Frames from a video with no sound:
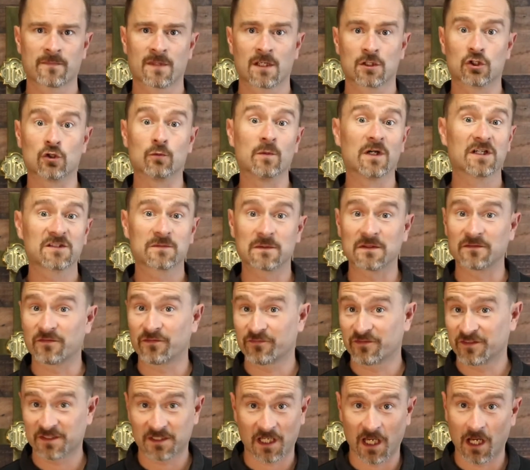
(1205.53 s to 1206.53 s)
You must be
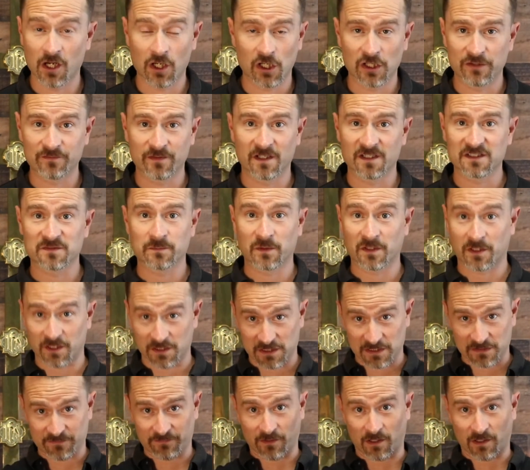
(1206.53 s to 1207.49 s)
scared of us because of